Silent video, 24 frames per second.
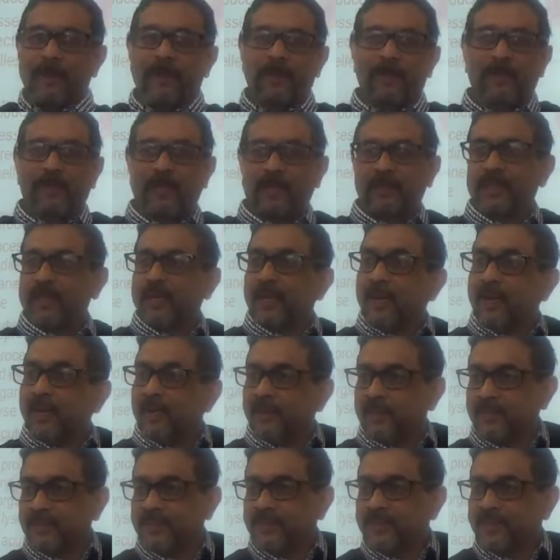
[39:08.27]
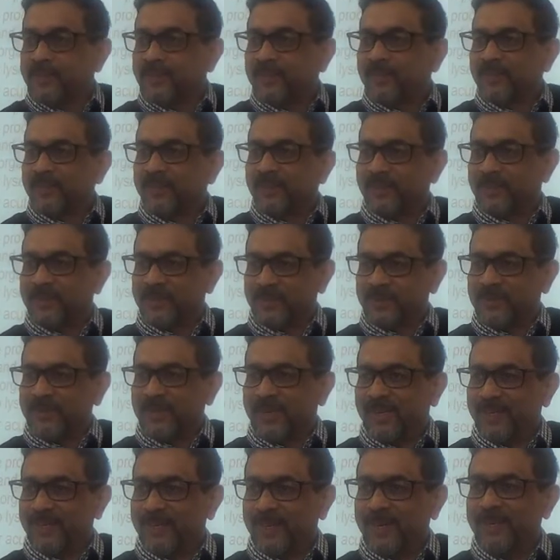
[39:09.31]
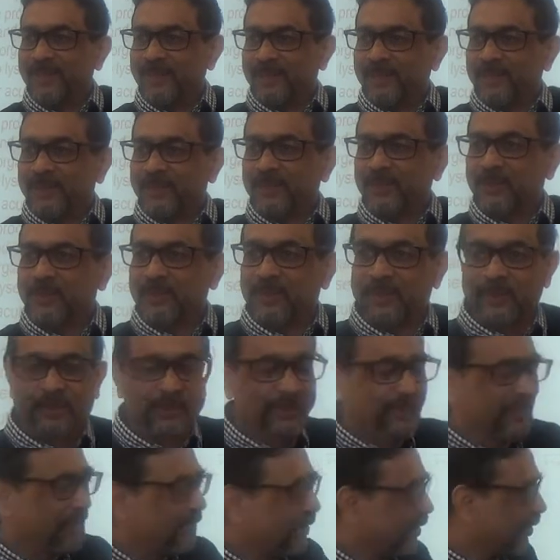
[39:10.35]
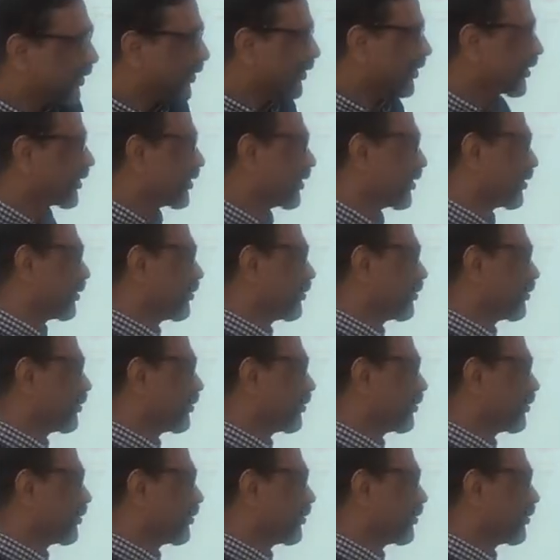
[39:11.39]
nothing else is inside, right? So this is